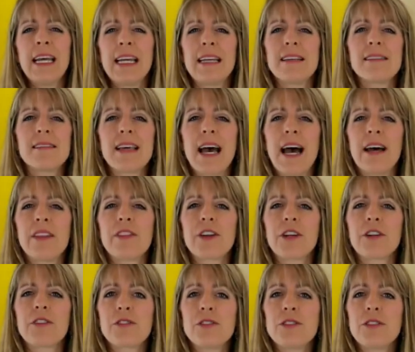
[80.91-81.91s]
is that
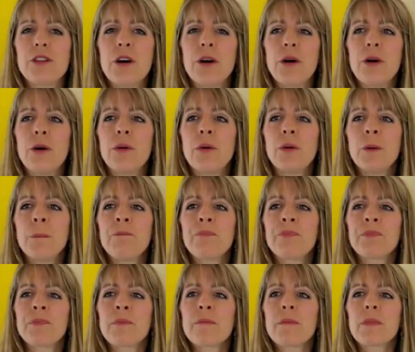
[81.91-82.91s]
there's
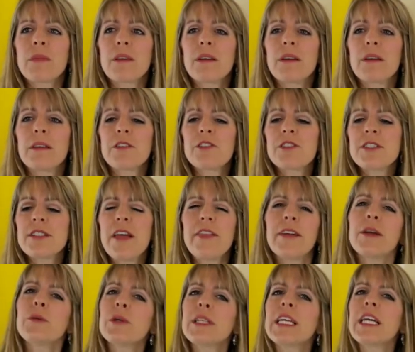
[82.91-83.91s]

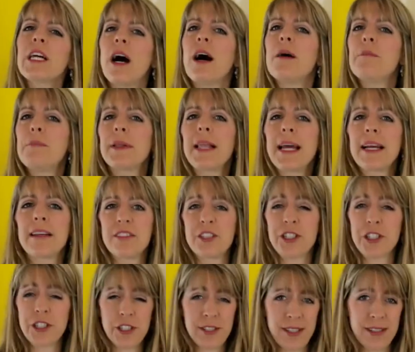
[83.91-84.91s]
nothing really complex in
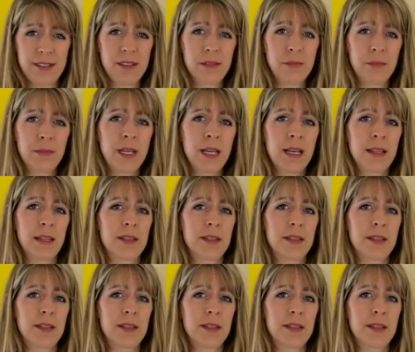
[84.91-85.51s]
your system